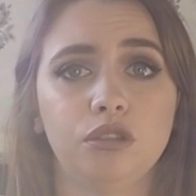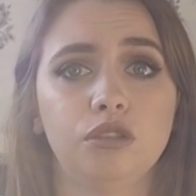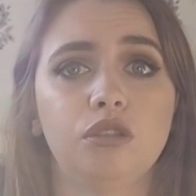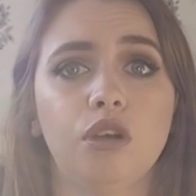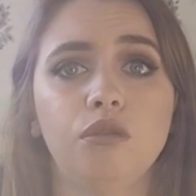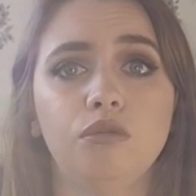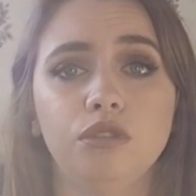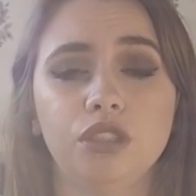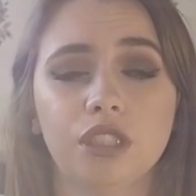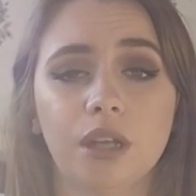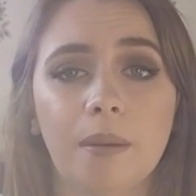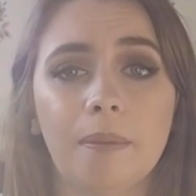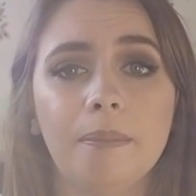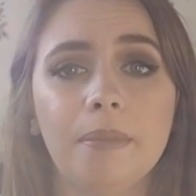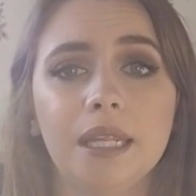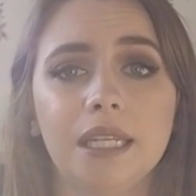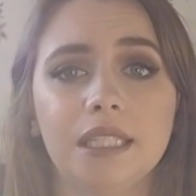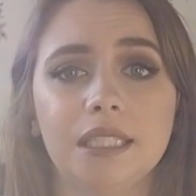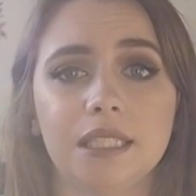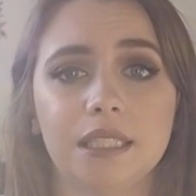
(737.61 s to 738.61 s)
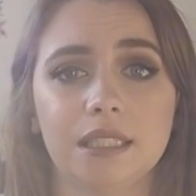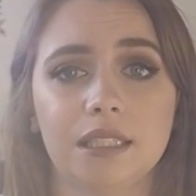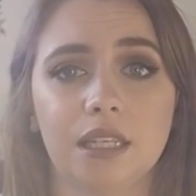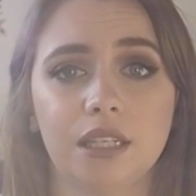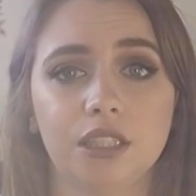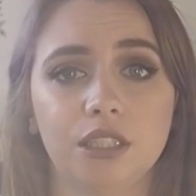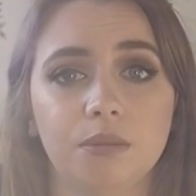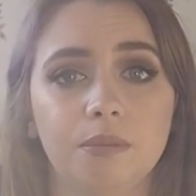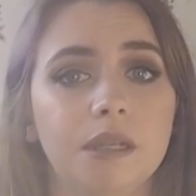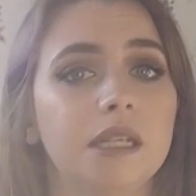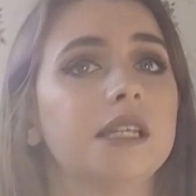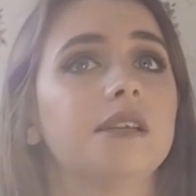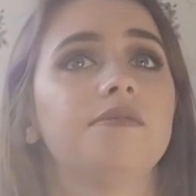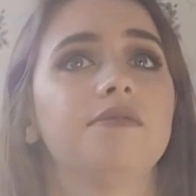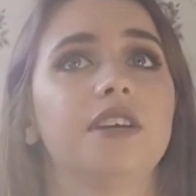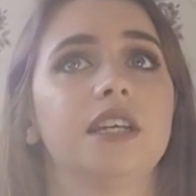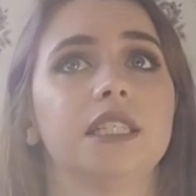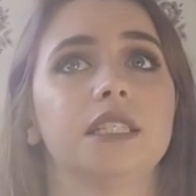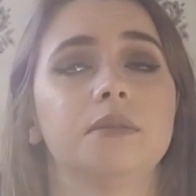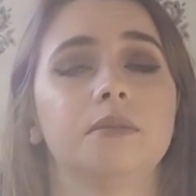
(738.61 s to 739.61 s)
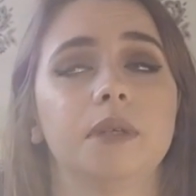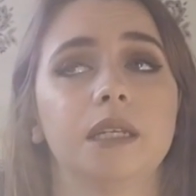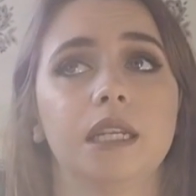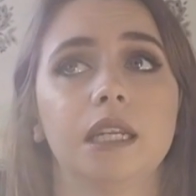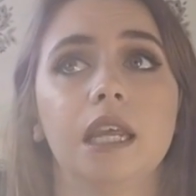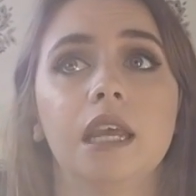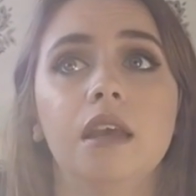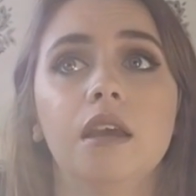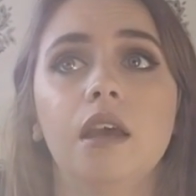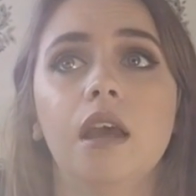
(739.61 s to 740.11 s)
Don't jump into such a big investment.